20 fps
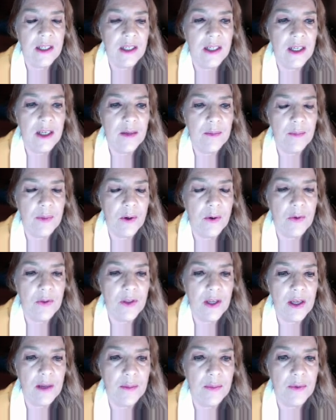in both
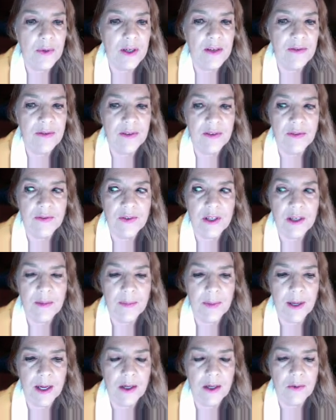a brief
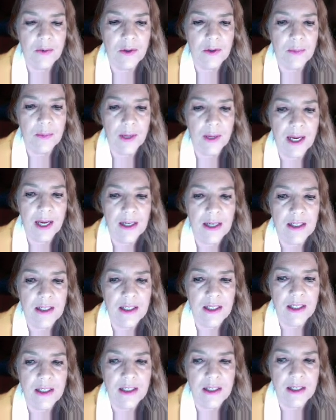feedback group and
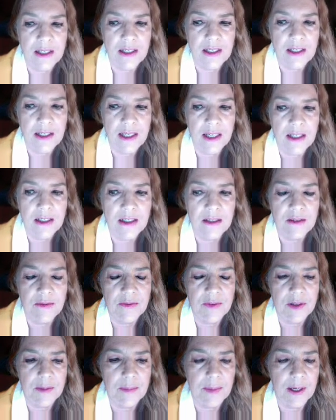in an extended
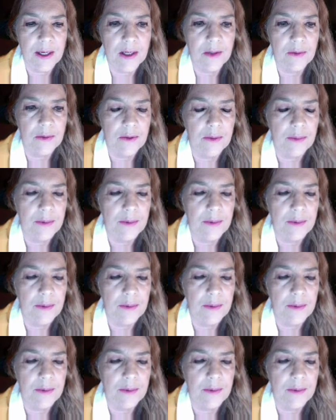feedback group.